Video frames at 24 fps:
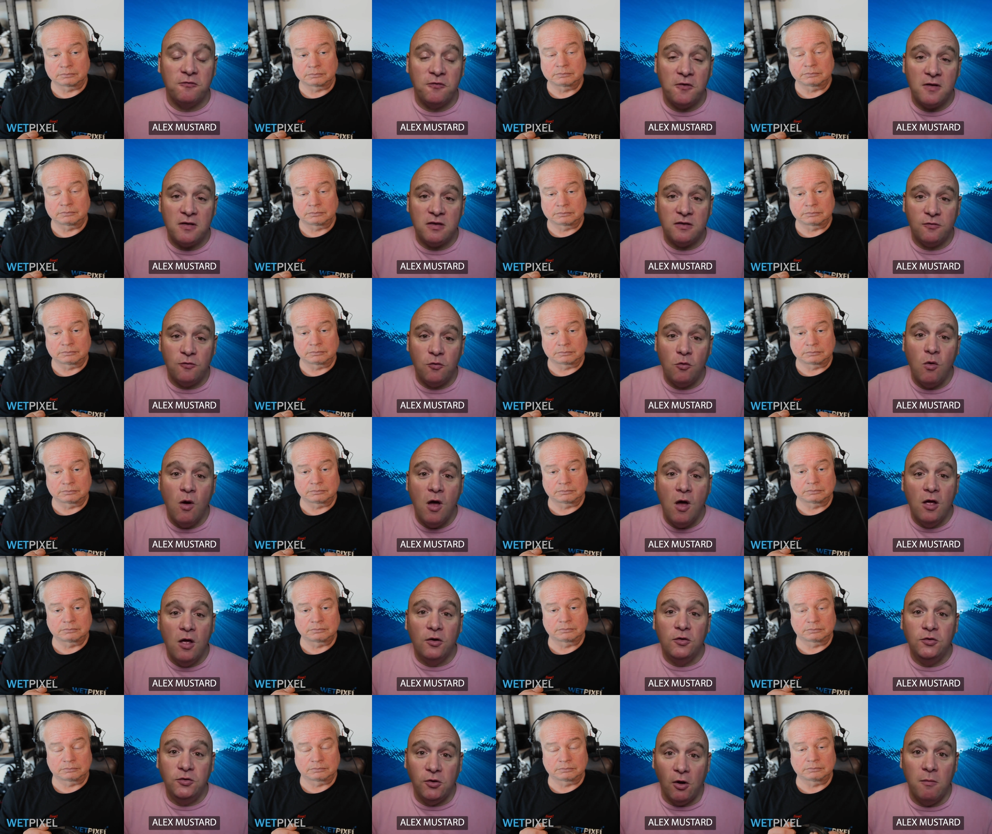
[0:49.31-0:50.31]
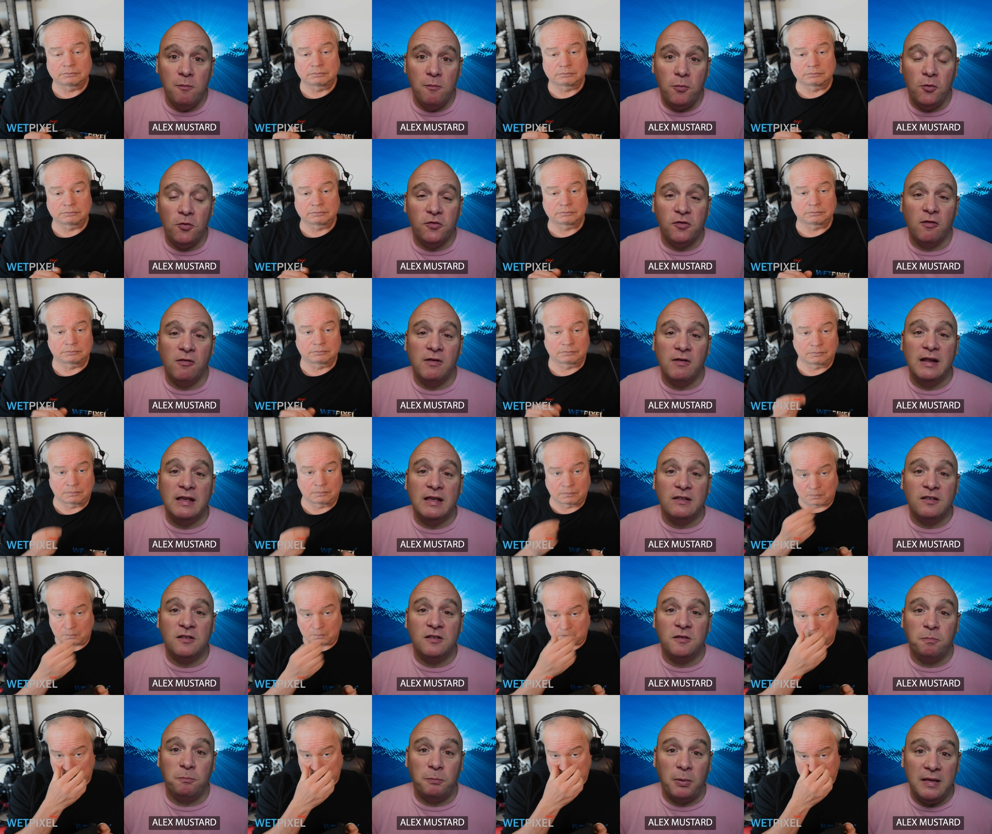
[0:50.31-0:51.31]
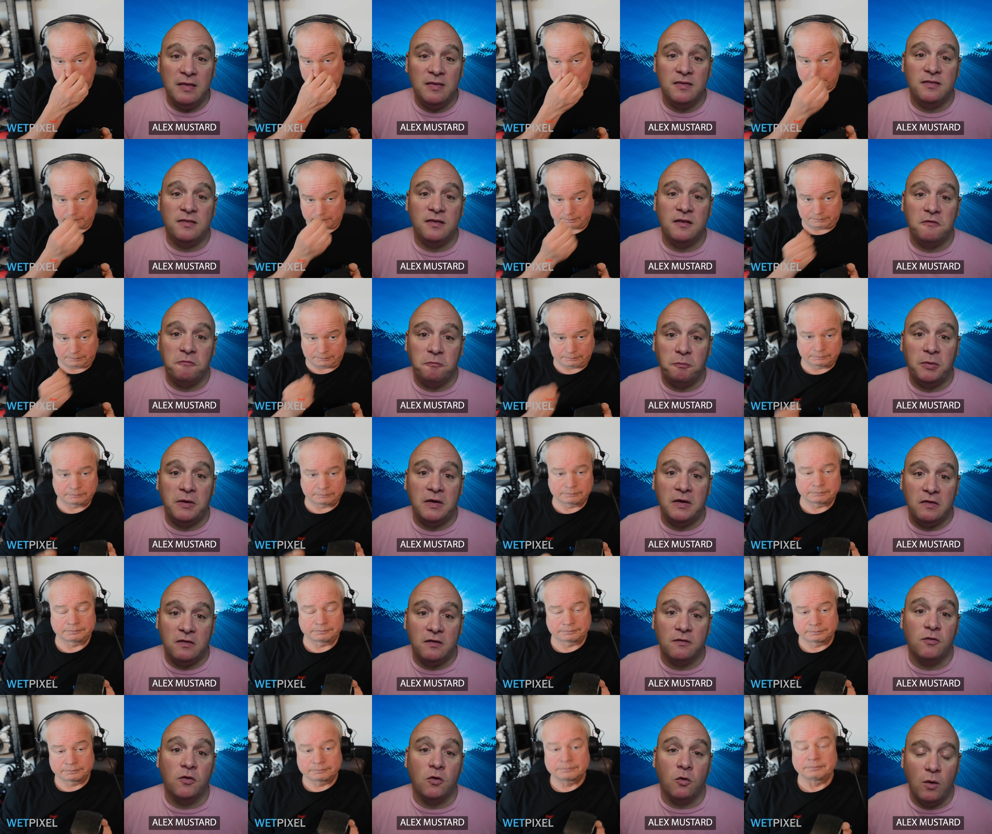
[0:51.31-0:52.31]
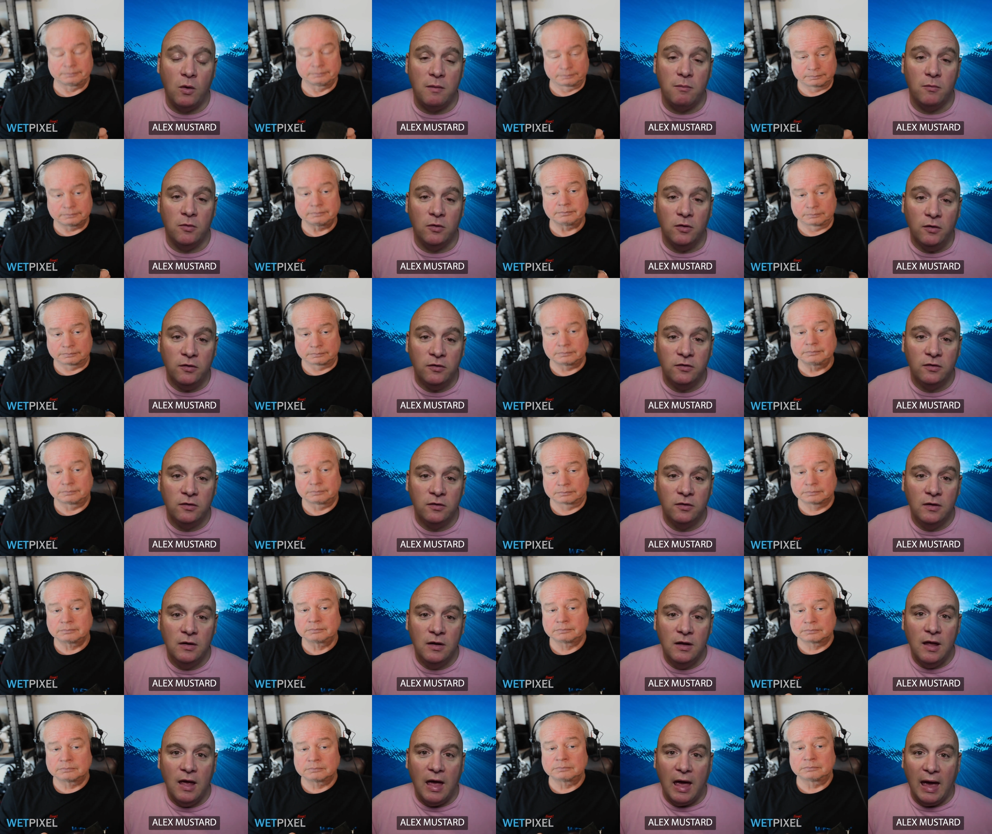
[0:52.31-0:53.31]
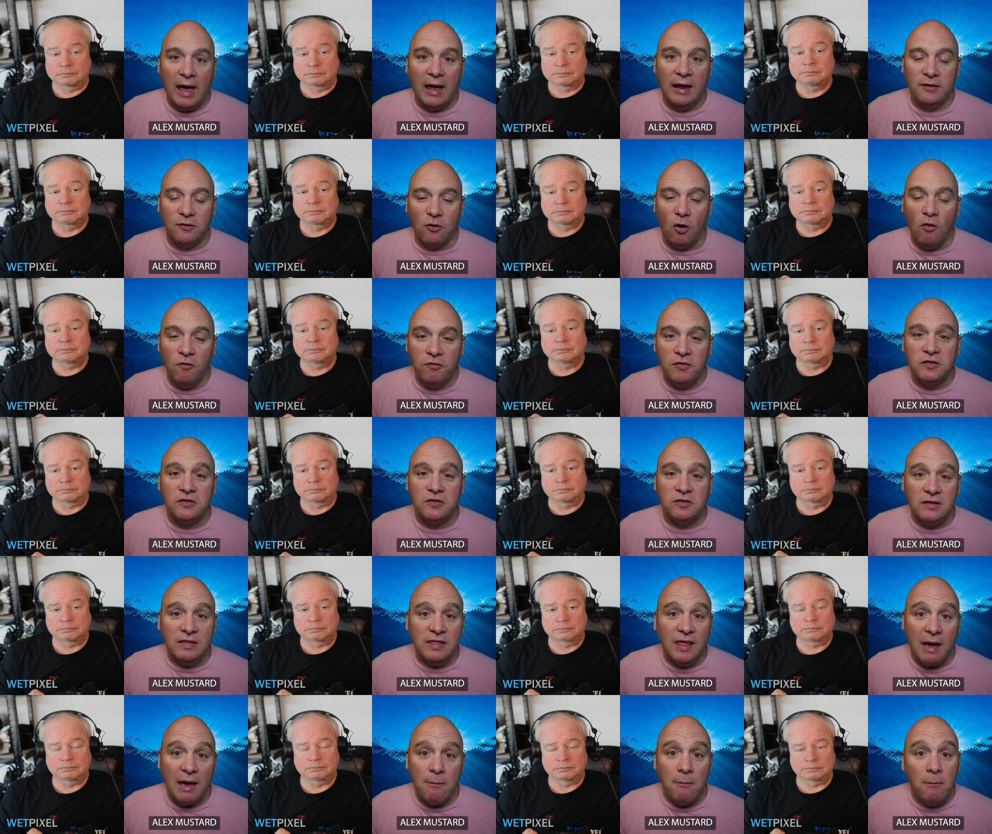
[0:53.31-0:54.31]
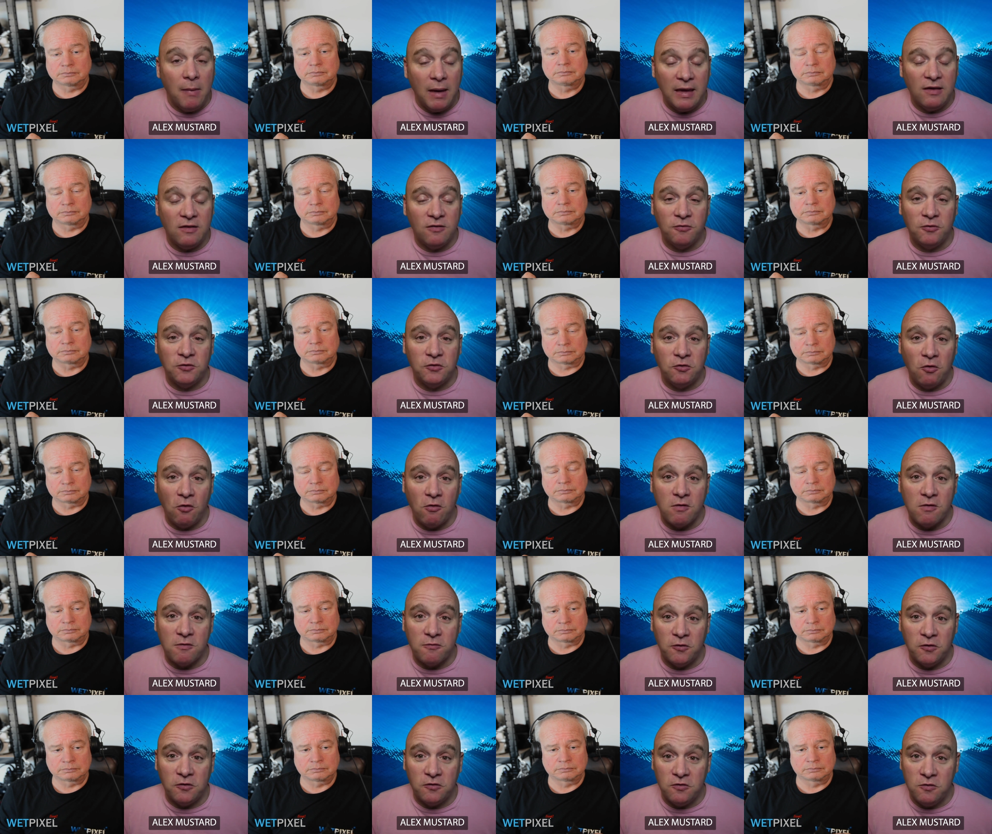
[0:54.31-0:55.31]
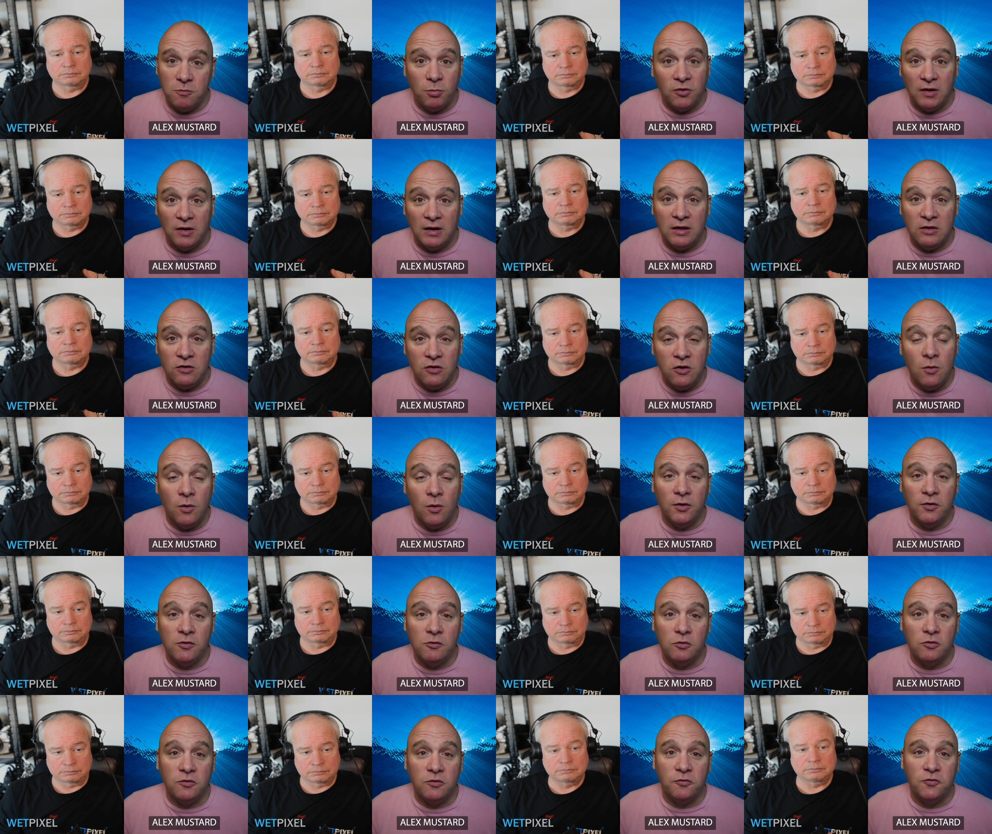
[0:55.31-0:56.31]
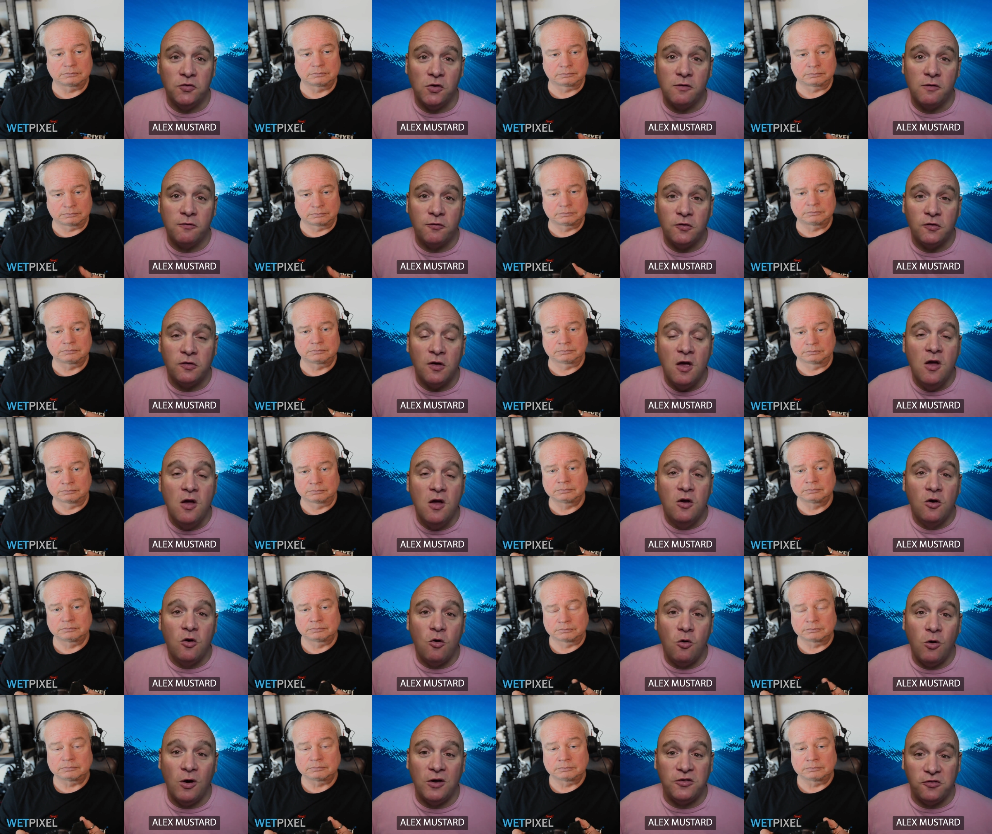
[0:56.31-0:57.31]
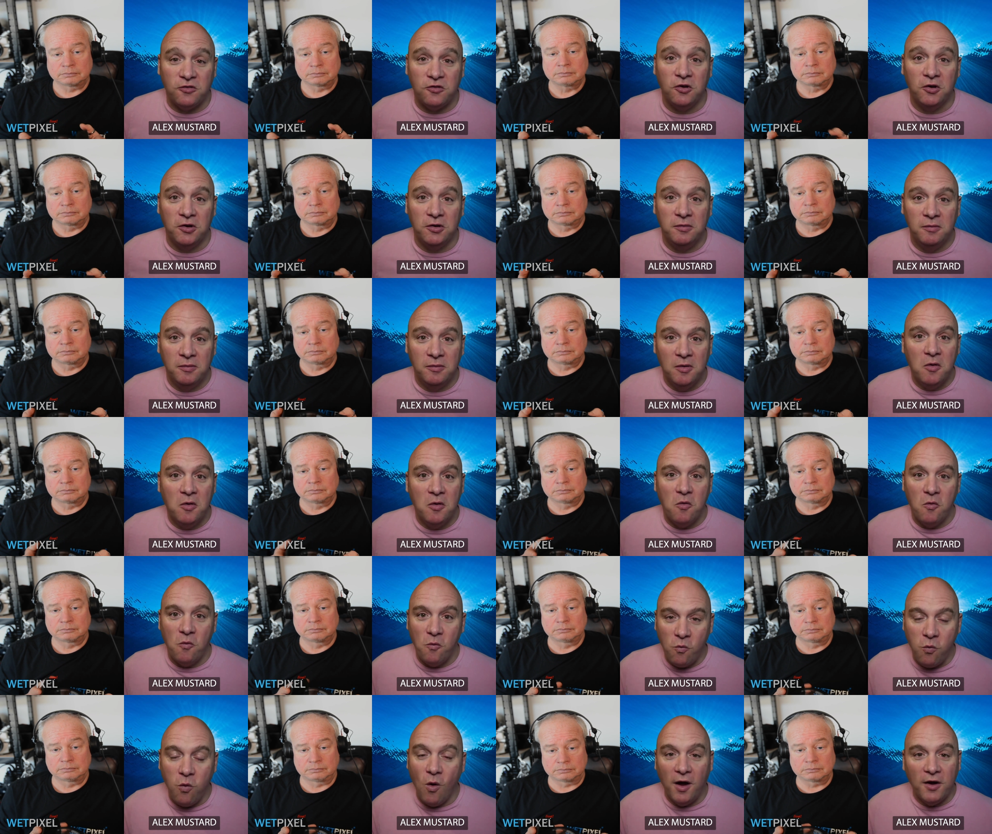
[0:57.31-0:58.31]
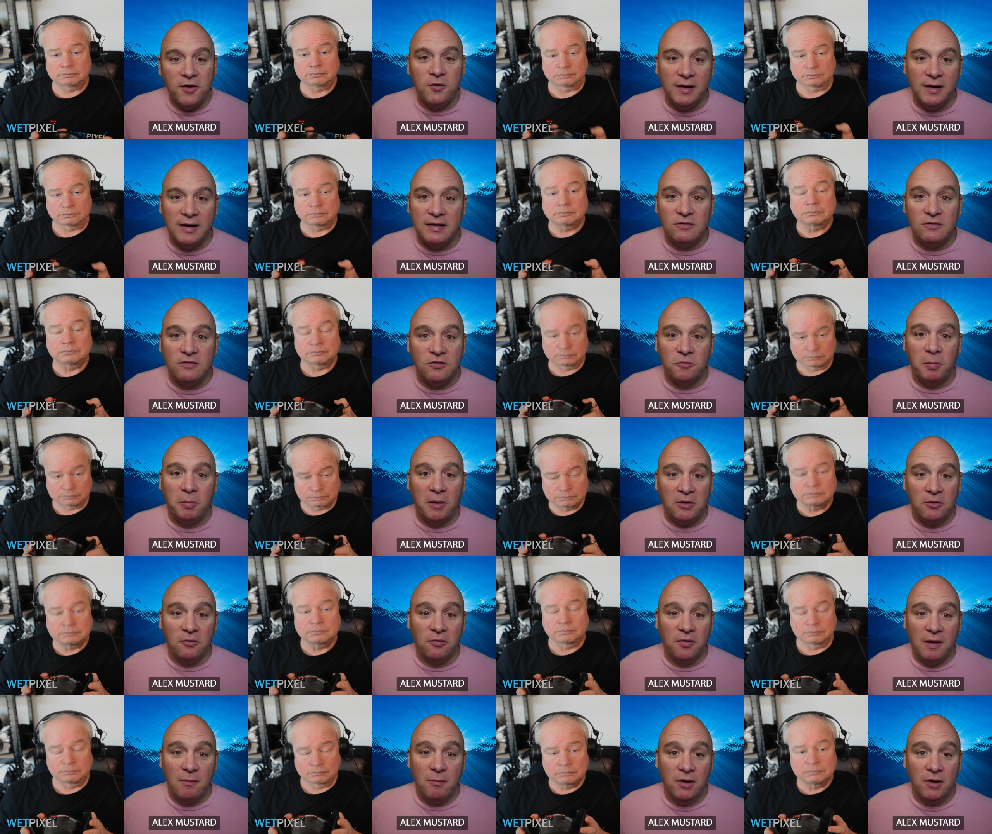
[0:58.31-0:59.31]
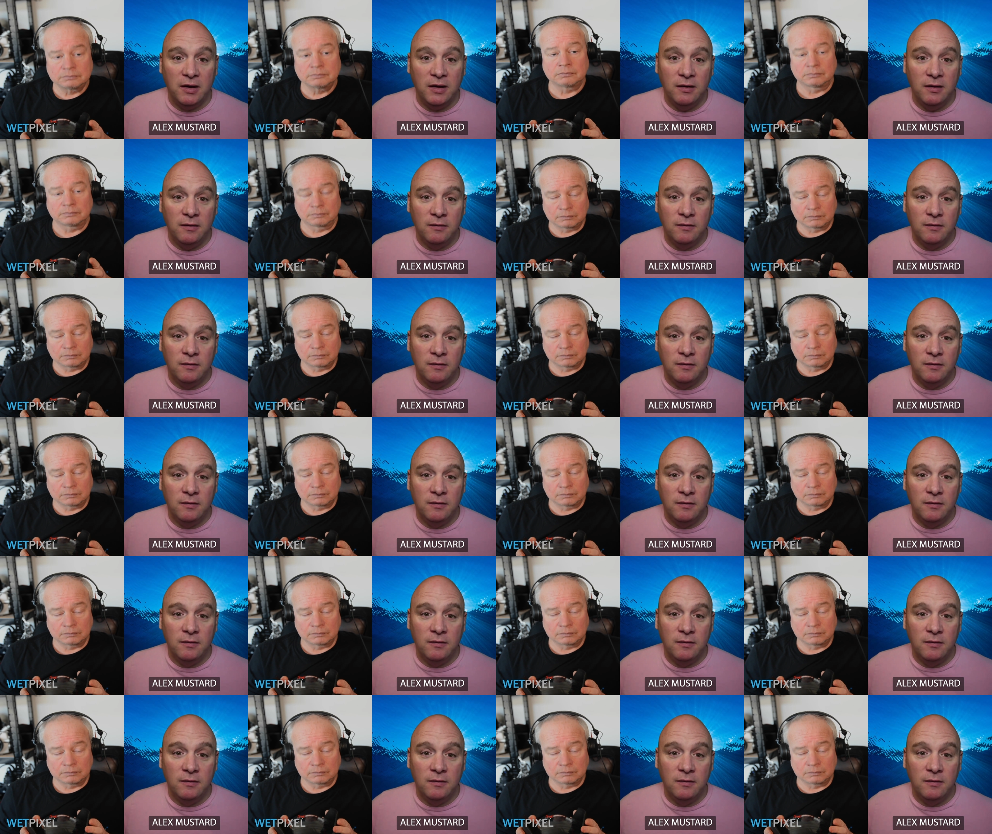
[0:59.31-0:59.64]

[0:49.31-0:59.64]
Speaker 1: First of all, dome ports are an expensive piece of equipment, and obviously that makes photographers, and particularly new underwater photographers, question, why do I need to spend all that money?